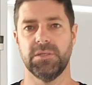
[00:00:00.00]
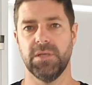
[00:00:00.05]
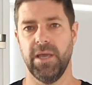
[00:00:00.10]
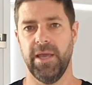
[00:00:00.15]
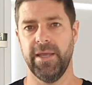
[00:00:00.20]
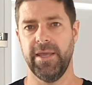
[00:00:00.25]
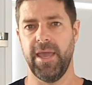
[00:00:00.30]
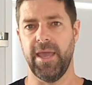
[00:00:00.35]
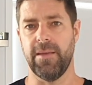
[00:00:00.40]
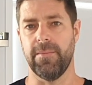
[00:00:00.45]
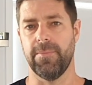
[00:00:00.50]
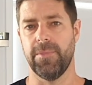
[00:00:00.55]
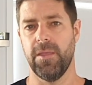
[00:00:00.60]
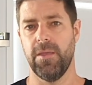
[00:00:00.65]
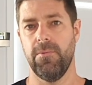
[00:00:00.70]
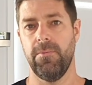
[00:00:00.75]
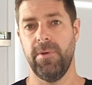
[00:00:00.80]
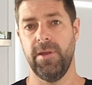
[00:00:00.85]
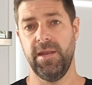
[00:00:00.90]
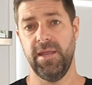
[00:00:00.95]
Okay,
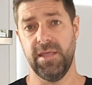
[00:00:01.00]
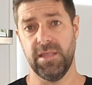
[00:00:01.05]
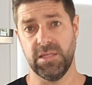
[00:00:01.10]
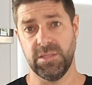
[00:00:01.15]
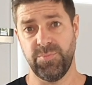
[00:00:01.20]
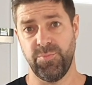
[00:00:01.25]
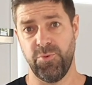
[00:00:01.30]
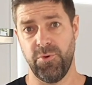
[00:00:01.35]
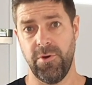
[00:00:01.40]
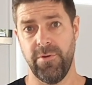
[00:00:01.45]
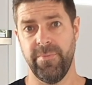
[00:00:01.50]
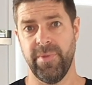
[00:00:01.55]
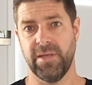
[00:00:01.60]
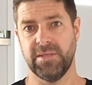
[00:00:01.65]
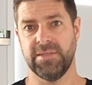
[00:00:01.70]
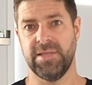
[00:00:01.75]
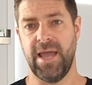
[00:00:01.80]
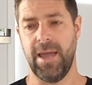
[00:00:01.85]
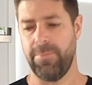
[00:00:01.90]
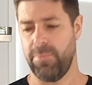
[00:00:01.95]
we're going to get this brew
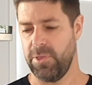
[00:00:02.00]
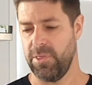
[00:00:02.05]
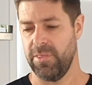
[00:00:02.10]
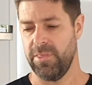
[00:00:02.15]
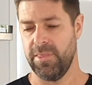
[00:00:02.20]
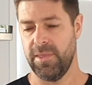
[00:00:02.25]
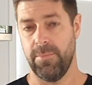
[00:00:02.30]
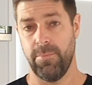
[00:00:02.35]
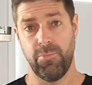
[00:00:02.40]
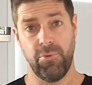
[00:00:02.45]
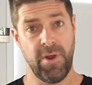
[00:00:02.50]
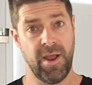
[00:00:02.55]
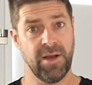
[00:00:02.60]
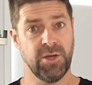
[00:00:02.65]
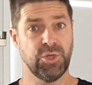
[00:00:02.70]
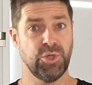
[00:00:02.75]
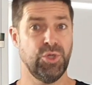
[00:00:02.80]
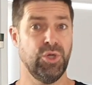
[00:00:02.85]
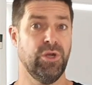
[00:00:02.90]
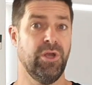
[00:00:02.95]
mixed up. The brown
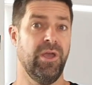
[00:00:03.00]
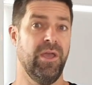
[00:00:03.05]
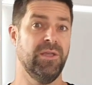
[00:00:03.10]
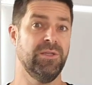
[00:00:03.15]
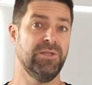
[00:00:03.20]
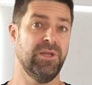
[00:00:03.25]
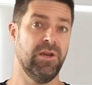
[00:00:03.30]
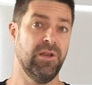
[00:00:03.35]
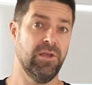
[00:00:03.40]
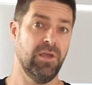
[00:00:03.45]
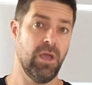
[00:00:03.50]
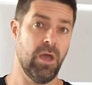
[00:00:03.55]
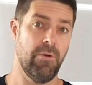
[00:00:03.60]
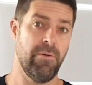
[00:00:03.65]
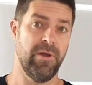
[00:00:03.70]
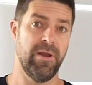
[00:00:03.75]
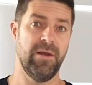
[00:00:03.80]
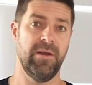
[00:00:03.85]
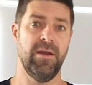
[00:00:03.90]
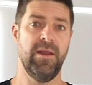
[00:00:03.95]
sugar is going to
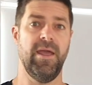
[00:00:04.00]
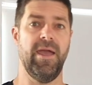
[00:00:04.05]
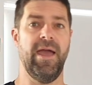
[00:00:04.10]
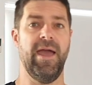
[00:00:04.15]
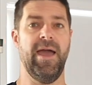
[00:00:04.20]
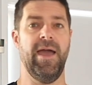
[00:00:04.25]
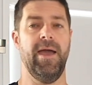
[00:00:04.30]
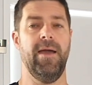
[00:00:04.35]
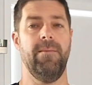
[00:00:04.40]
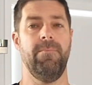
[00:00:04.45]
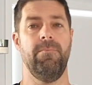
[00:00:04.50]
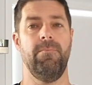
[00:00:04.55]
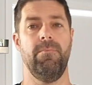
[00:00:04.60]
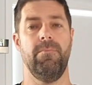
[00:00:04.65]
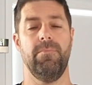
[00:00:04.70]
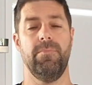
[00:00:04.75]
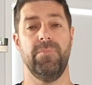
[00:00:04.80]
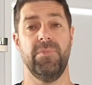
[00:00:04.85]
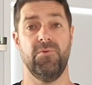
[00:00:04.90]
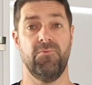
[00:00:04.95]
go in
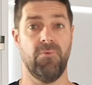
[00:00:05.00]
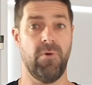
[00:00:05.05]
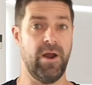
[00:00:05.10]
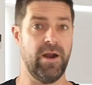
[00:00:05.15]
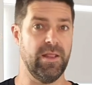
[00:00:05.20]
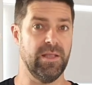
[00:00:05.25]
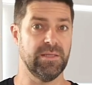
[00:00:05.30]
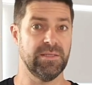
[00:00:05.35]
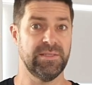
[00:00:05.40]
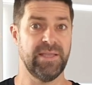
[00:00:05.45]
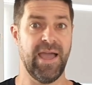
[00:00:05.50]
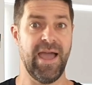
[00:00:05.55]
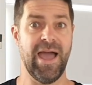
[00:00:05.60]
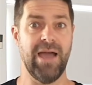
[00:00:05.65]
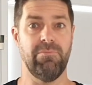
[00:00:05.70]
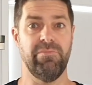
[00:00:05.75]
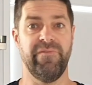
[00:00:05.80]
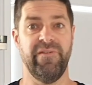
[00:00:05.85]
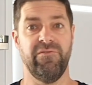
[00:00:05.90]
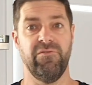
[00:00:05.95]
right at the
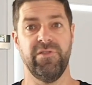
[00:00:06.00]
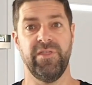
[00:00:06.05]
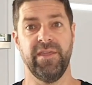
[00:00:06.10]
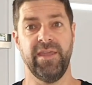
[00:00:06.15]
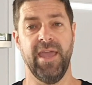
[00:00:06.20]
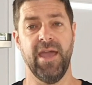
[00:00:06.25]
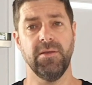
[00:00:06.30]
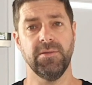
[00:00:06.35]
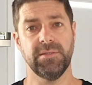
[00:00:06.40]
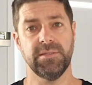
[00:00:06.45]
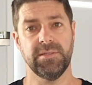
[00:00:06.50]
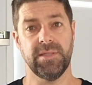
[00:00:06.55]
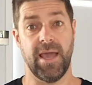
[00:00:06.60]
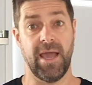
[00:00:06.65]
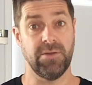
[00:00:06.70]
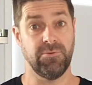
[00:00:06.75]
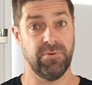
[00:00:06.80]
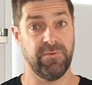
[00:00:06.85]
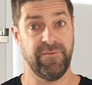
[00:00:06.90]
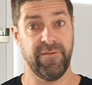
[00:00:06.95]
start for everything else, the
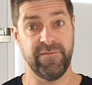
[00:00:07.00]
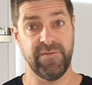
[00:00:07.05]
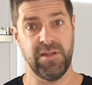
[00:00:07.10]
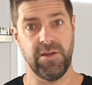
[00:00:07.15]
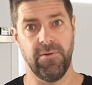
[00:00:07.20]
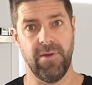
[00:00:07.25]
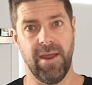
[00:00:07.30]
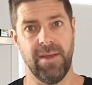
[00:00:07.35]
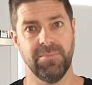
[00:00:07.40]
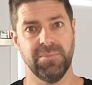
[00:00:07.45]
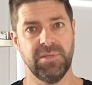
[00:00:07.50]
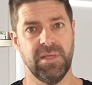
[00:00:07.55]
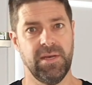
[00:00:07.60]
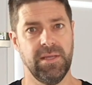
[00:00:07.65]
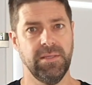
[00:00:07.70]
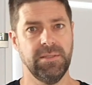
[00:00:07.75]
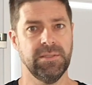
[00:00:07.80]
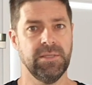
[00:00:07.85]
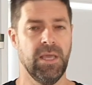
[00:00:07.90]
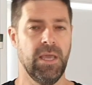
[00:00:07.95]
150 grams that
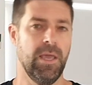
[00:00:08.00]
is.